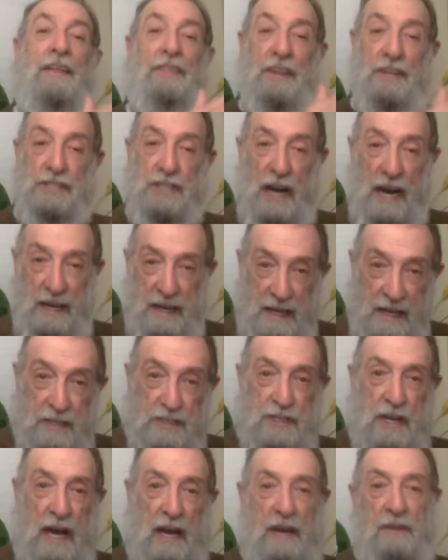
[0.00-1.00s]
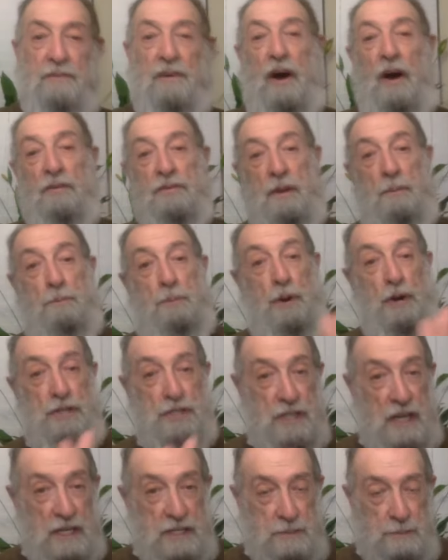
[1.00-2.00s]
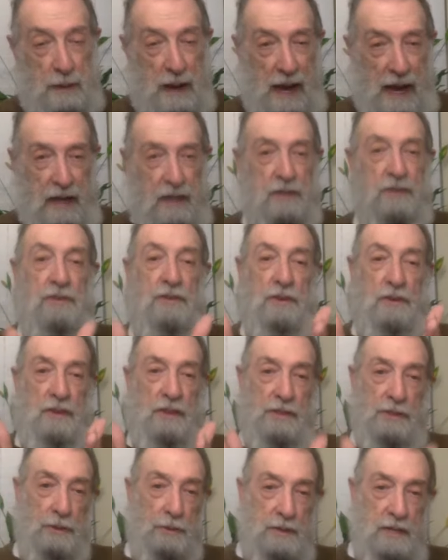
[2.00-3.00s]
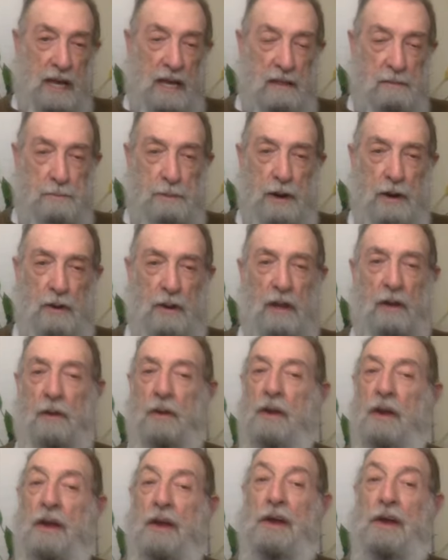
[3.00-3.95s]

The Chinese got involved and pushed us back to the thirty-eighth parallel.